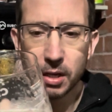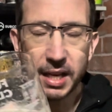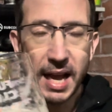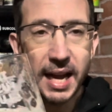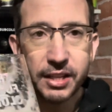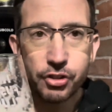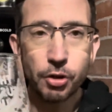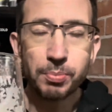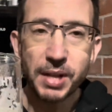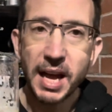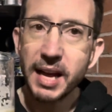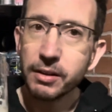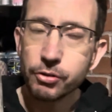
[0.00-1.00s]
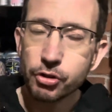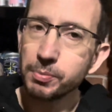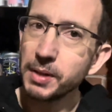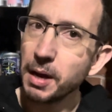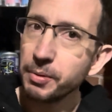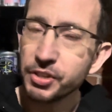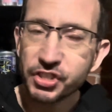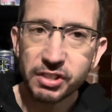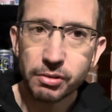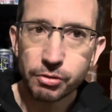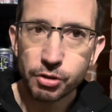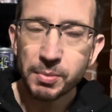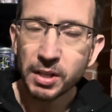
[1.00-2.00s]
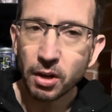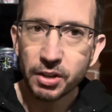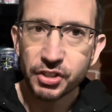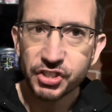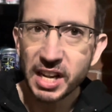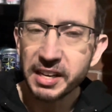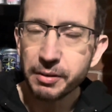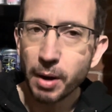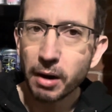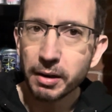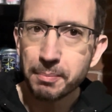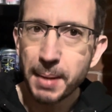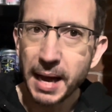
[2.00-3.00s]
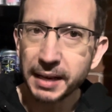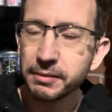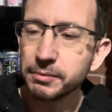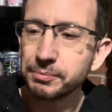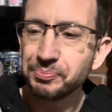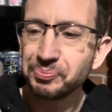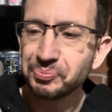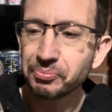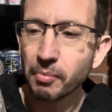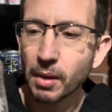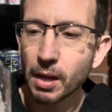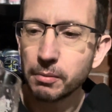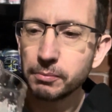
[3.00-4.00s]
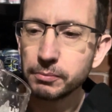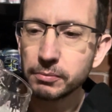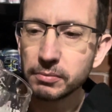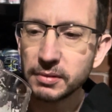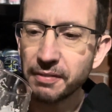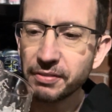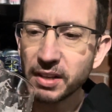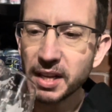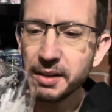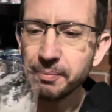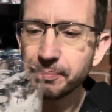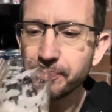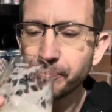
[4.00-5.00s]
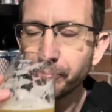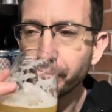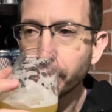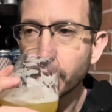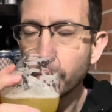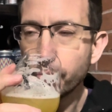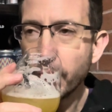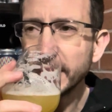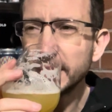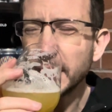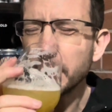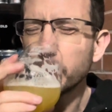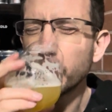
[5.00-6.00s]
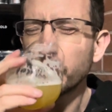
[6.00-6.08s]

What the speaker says: Yeah, it's up there. It's up there with something like A Steady Rolling Man. Definitely. Rating?